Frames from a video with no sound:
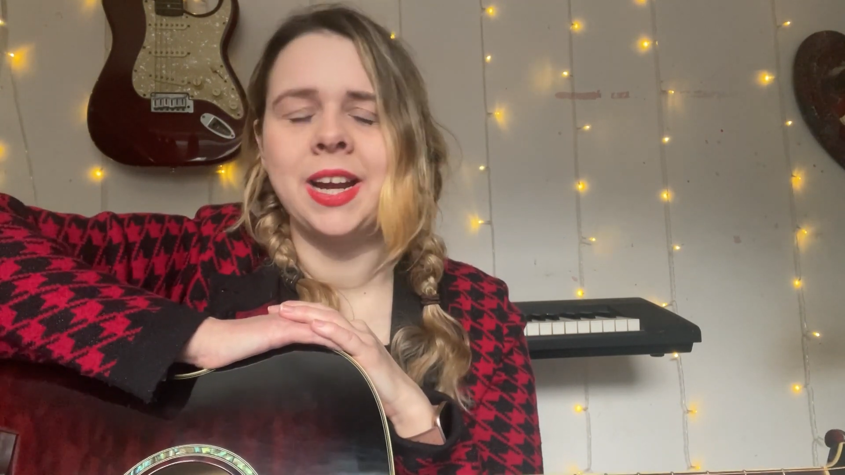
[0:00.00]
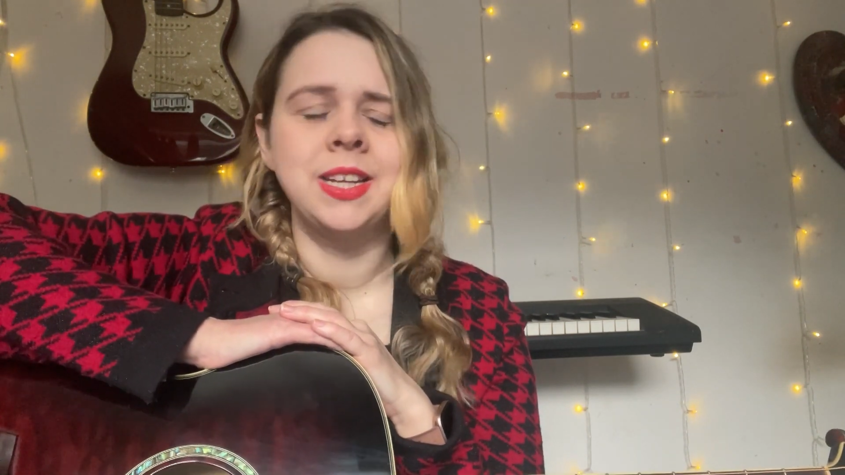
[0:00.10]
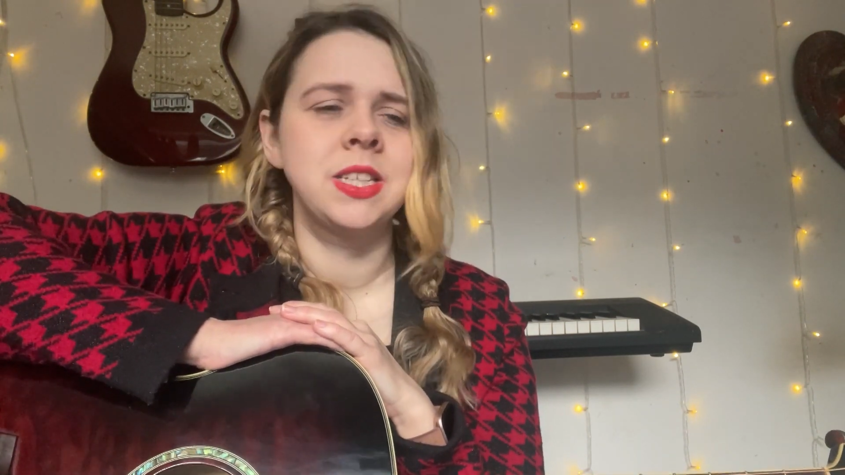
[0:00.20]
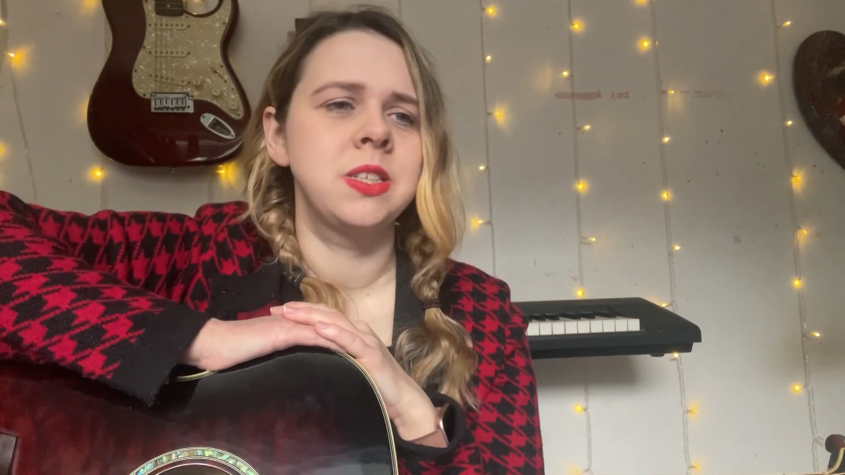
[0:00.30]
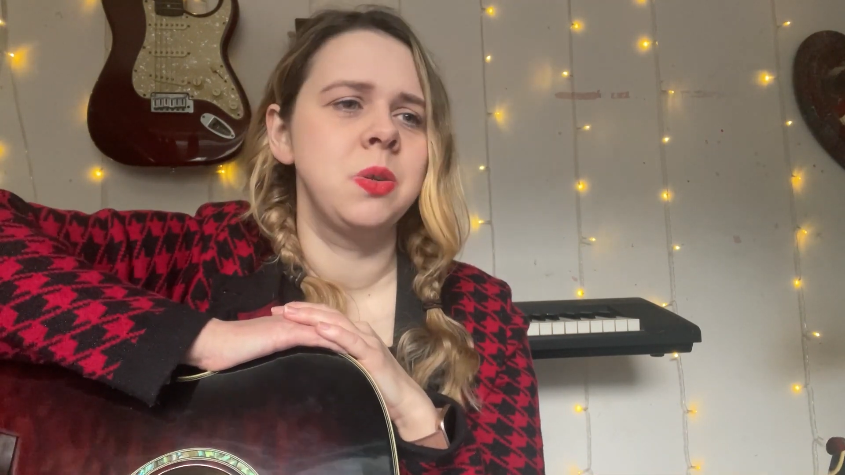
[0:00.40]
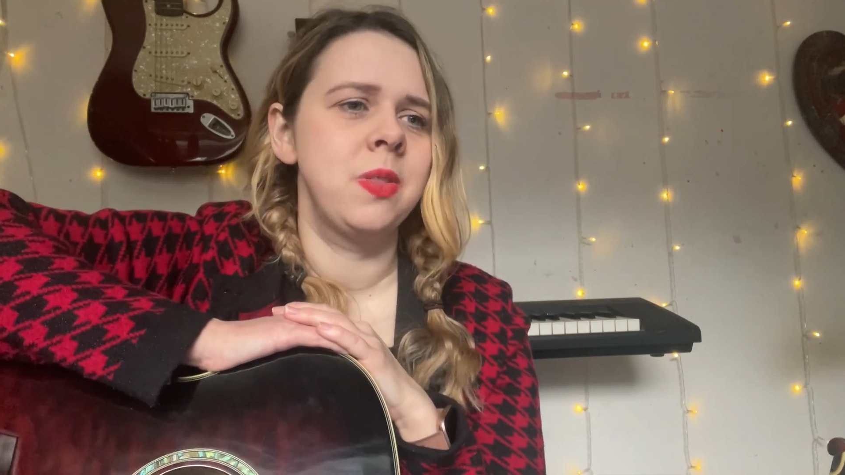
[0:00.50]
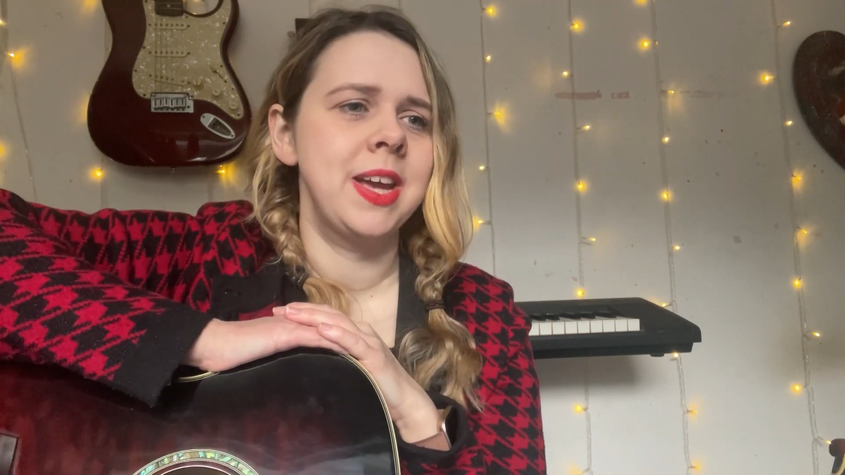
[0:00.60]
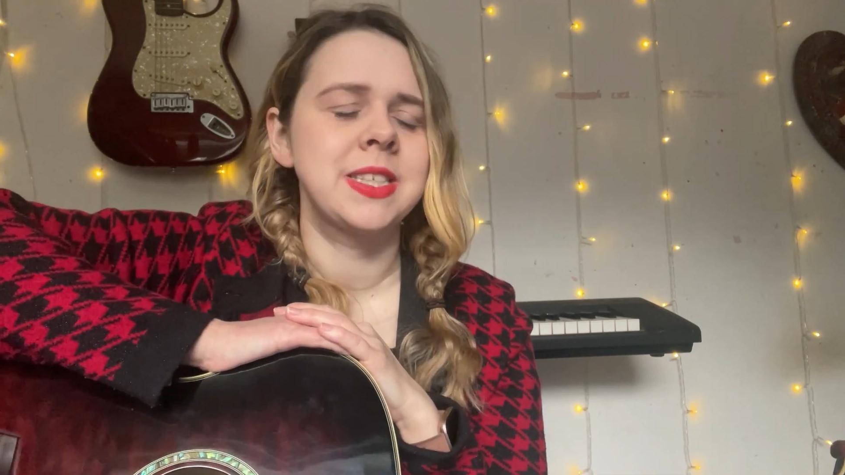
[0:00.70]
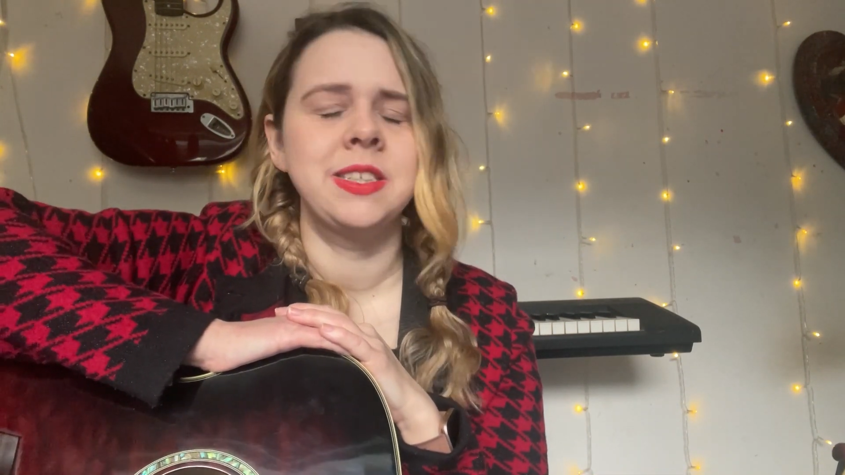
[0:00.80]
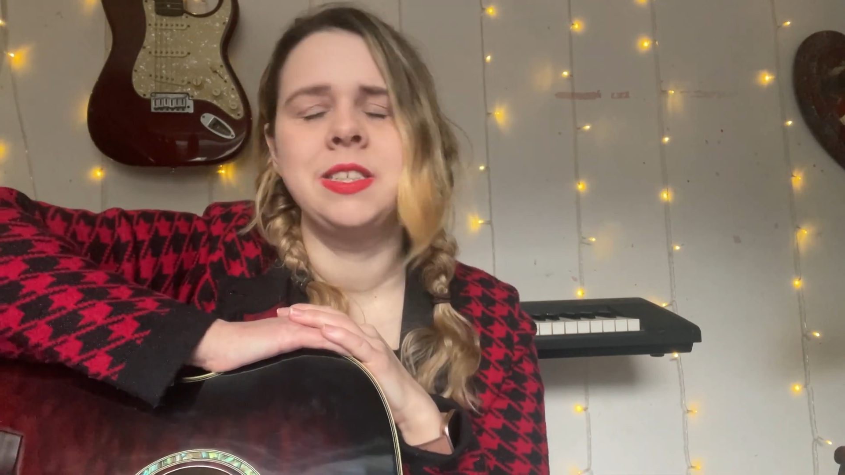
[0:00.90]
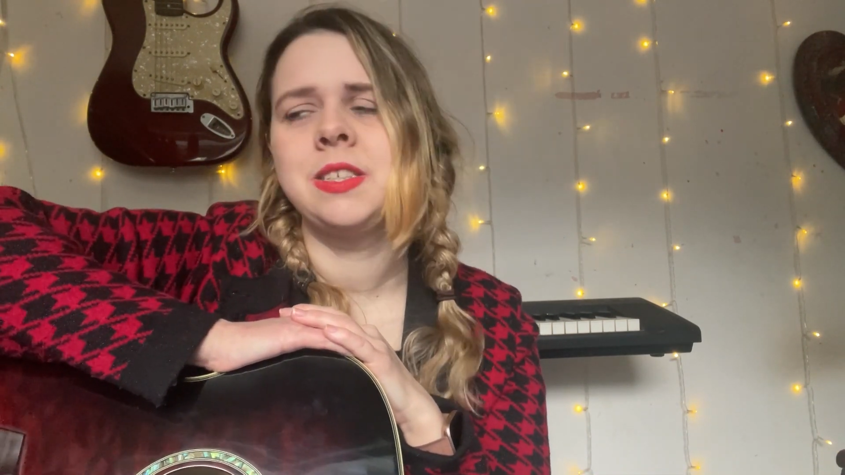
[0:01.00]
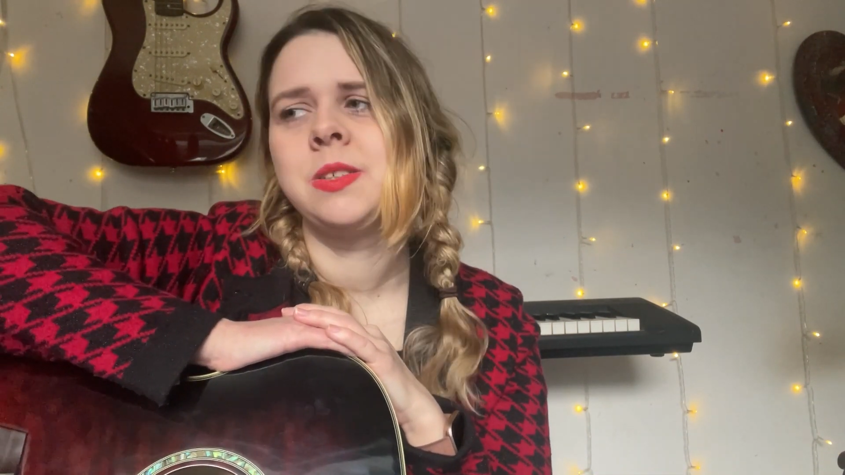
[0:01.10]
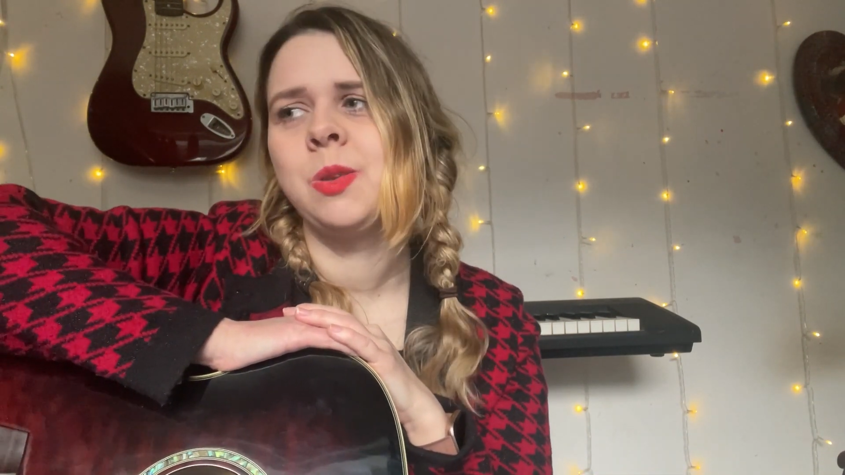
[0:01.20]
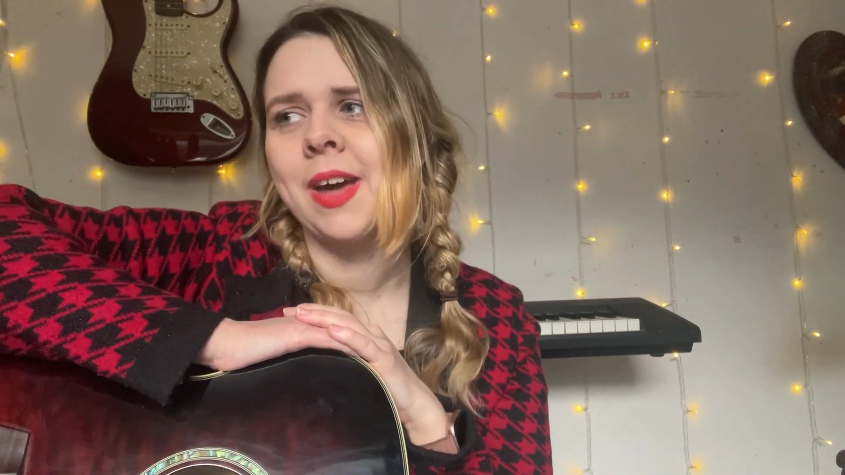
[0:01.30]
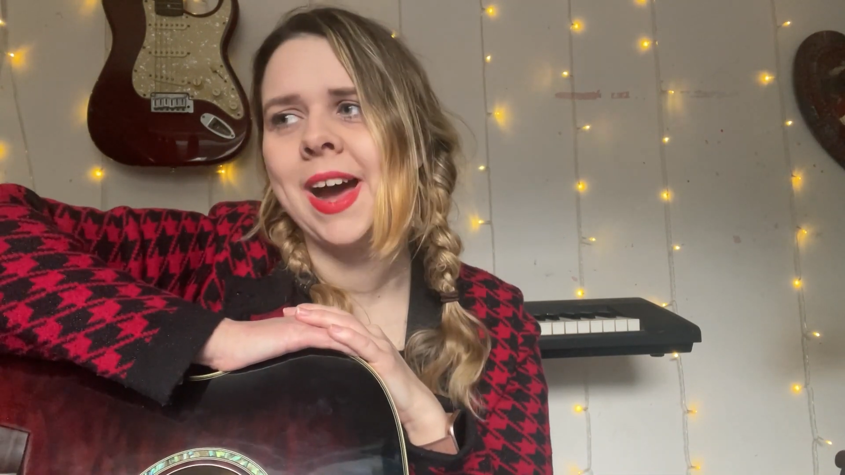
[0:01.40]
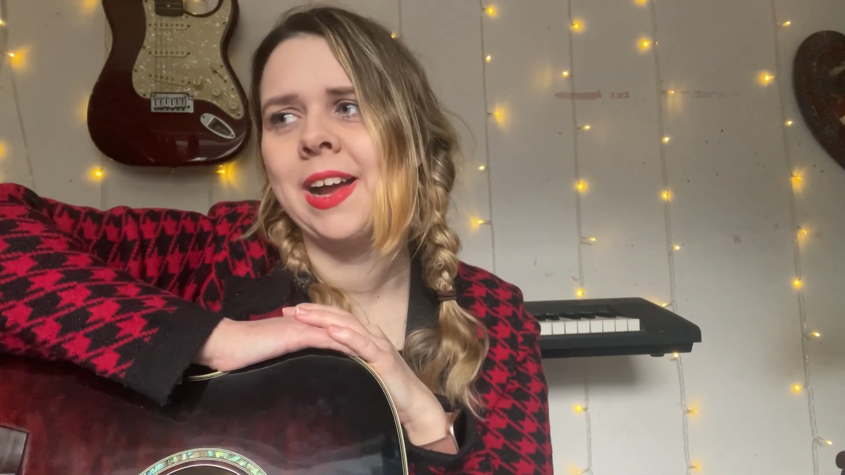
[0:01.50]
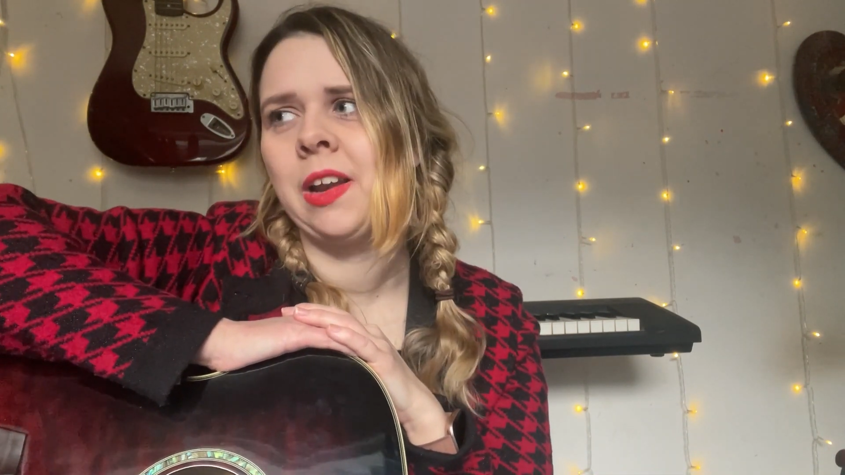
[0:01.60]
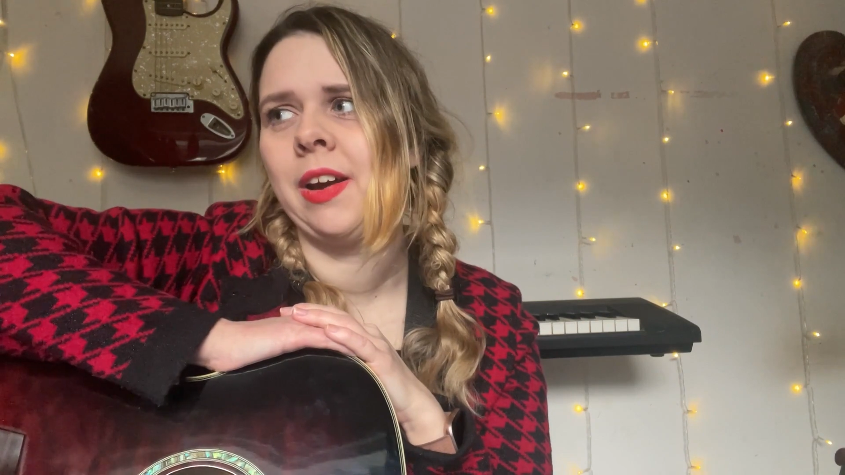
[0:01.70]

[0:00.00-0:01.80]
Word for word: I need to do this, I need to do that.